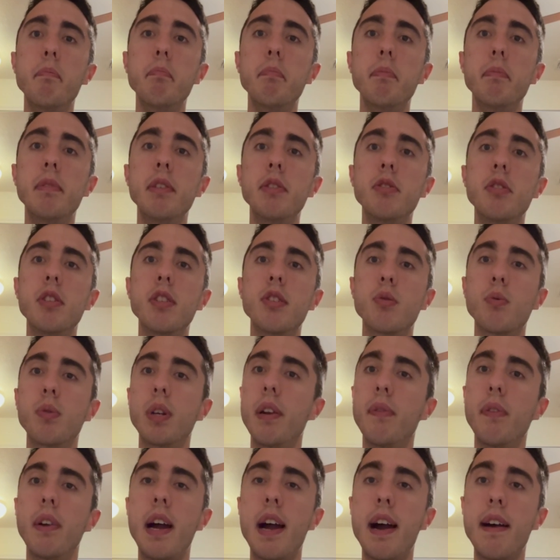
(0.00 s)
It's just
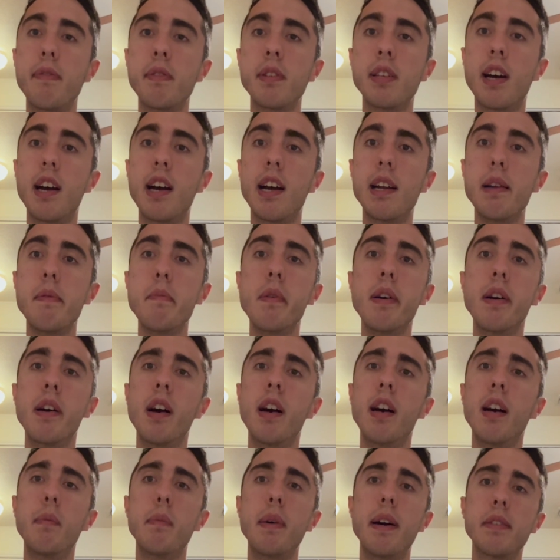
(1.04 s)
whenever I have time.
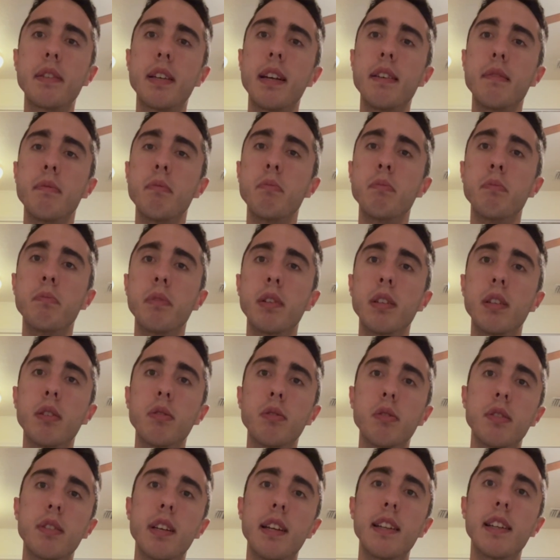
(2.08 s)
As I,
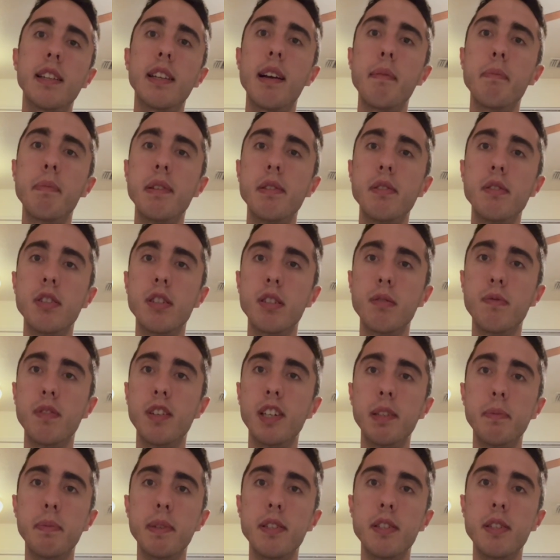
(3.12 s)
stated, I've been just
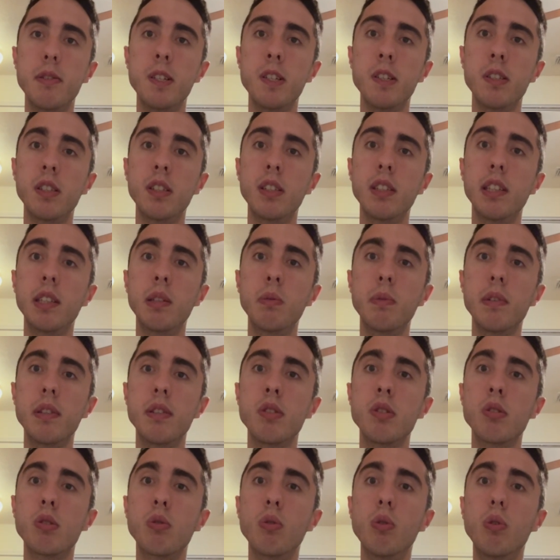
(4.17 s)
very busy recently with
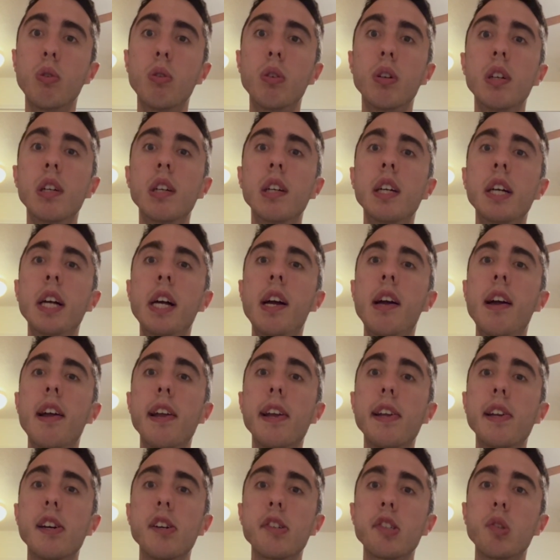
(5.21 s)
school
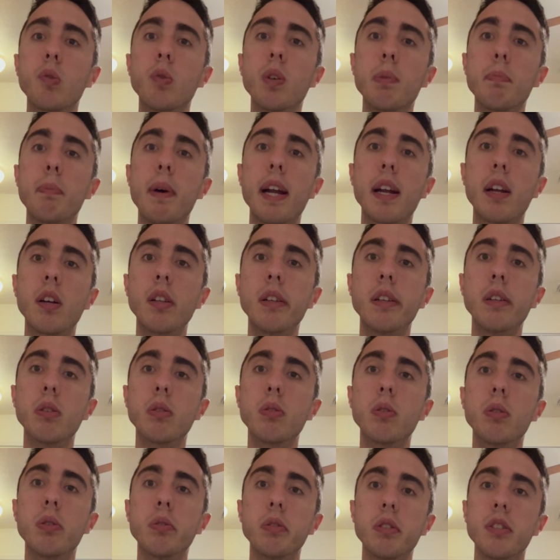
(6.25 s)
and also with my
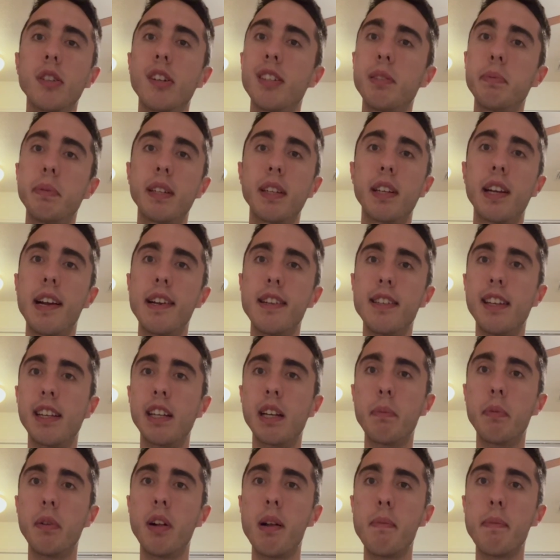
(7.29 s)
clinical. So it's been kind of taking
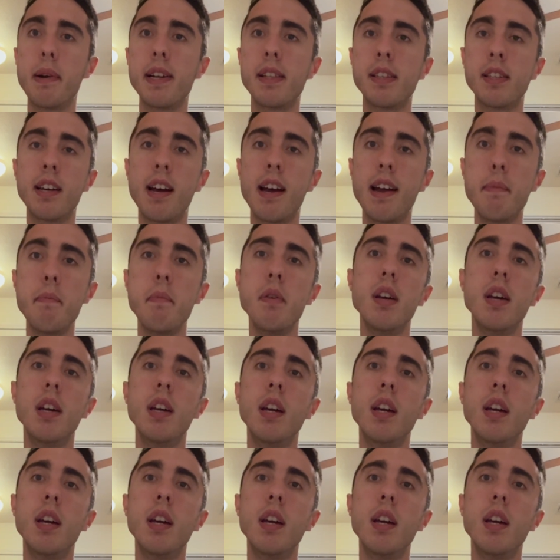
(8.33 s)
up a lot of my time.